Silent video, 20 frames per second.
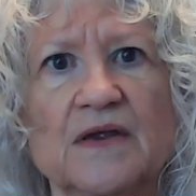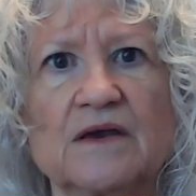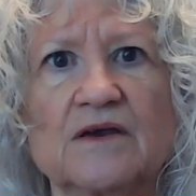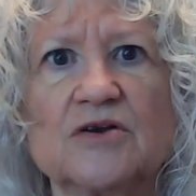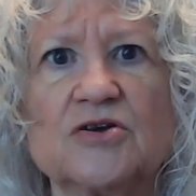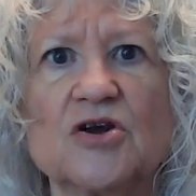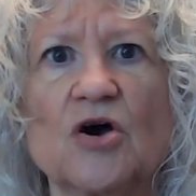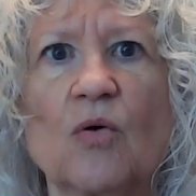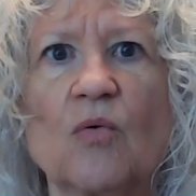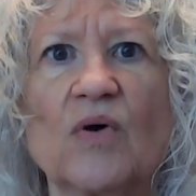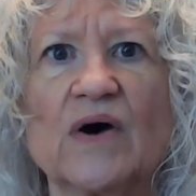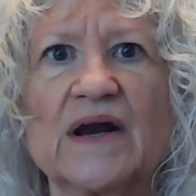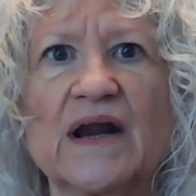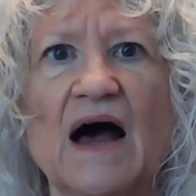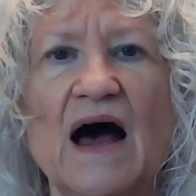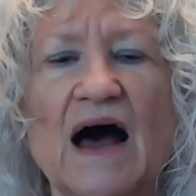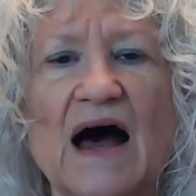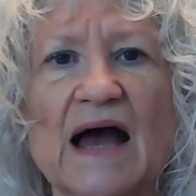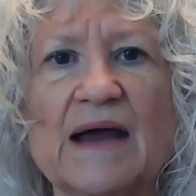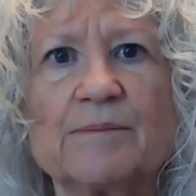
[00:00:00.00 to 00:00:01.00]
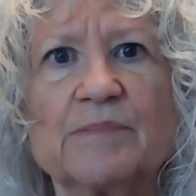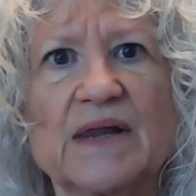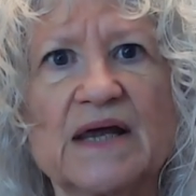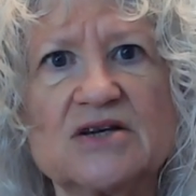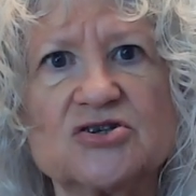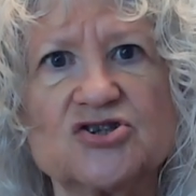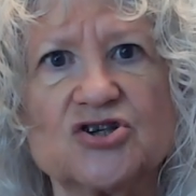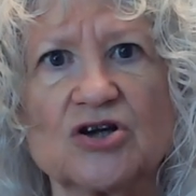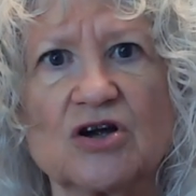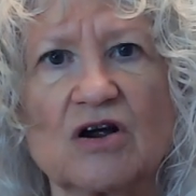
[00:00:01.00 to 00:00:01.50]
you don't want a high
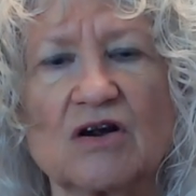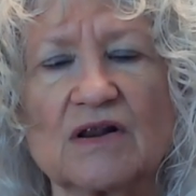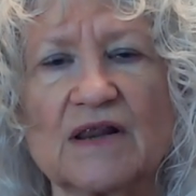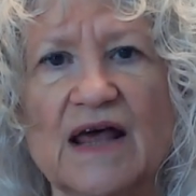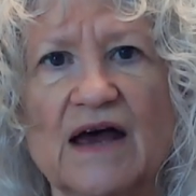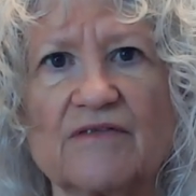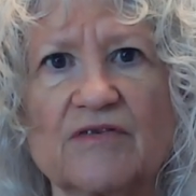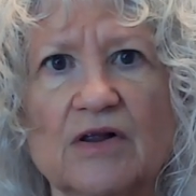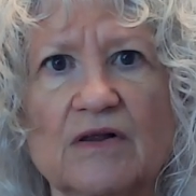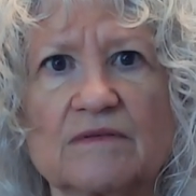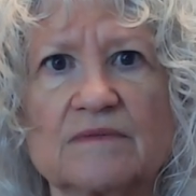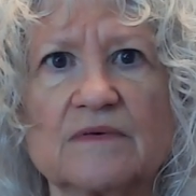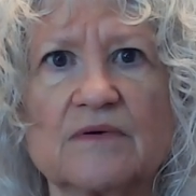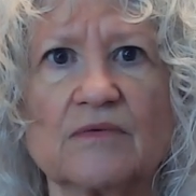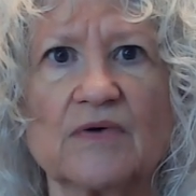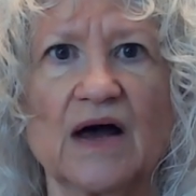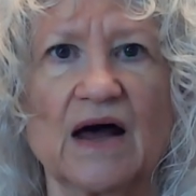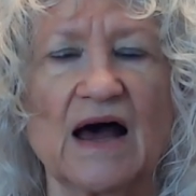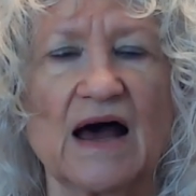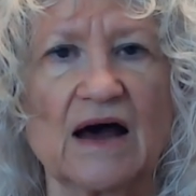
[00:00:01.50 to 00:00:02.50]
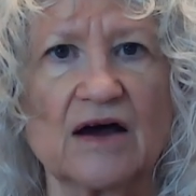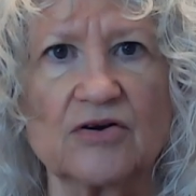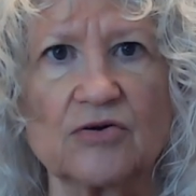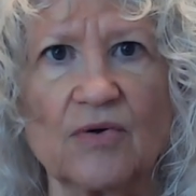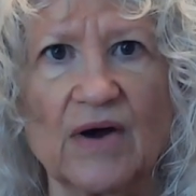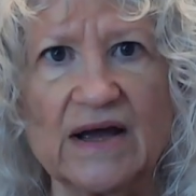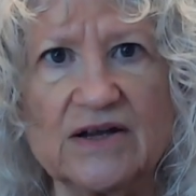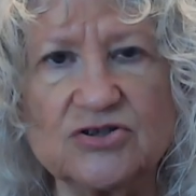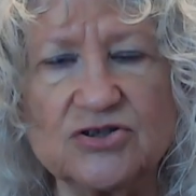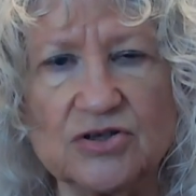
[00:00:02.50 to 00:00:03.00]
blood sugar level. Well, how do
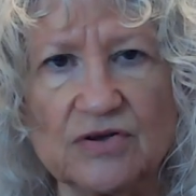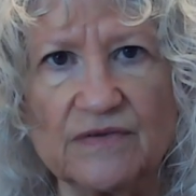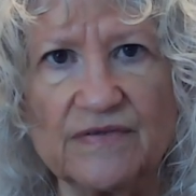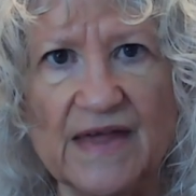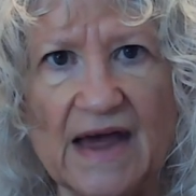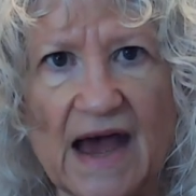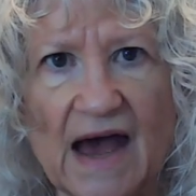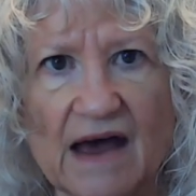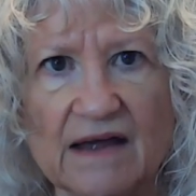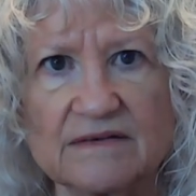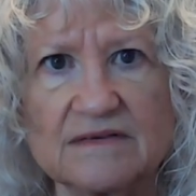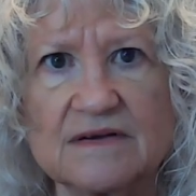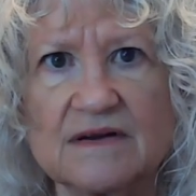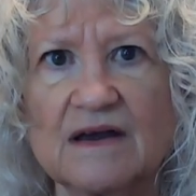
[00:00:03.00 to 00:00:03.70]
I do that?